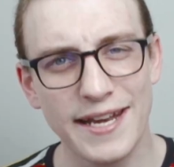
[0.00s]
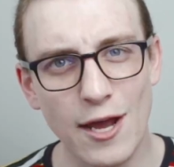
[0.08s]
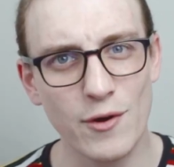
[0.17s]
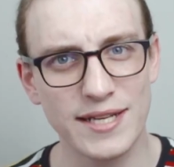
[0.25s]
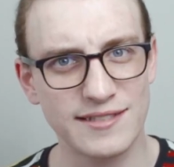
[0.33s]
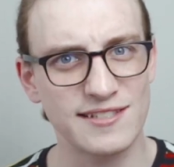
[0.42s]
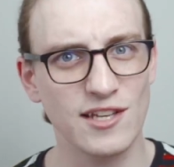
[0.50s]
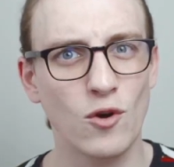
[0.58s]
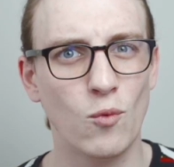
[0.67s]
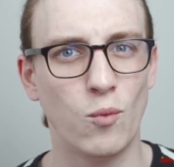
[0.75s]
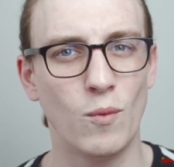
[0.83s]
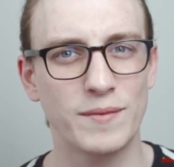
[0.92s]
Now, it
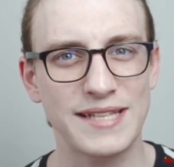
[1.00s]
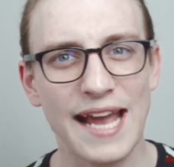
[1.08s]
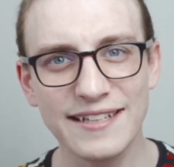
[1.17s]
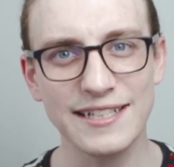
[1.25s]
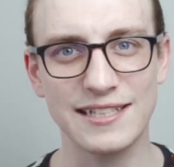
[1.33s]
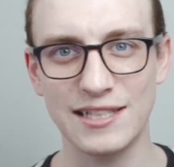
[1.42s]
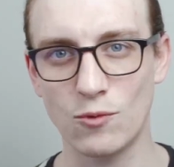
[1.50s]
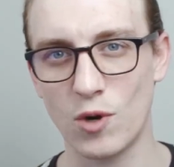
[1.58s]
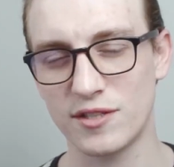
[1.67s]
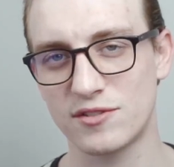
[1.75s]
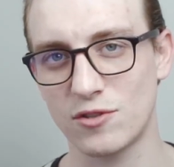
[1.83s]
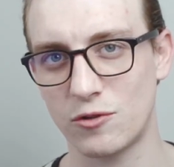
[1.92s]
still technically
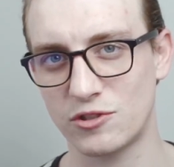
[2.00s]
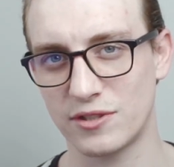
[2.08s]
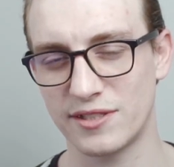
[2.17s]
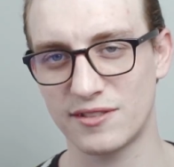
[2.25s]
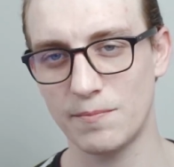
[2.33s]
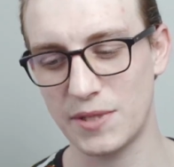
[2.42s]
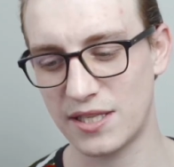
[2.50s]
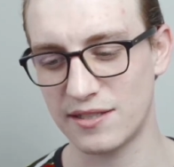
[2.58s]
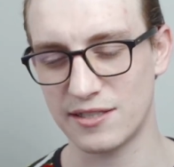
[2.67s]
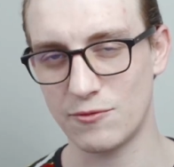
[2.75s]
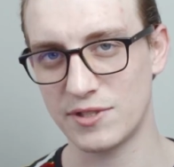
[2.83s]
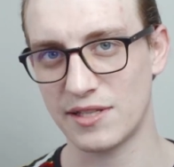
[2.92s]
was socialism,
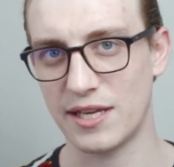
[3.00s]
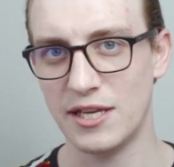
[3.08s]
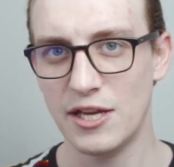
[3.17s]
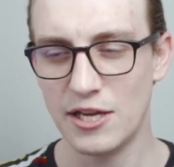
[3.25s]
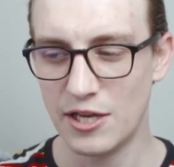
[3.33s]
because it was a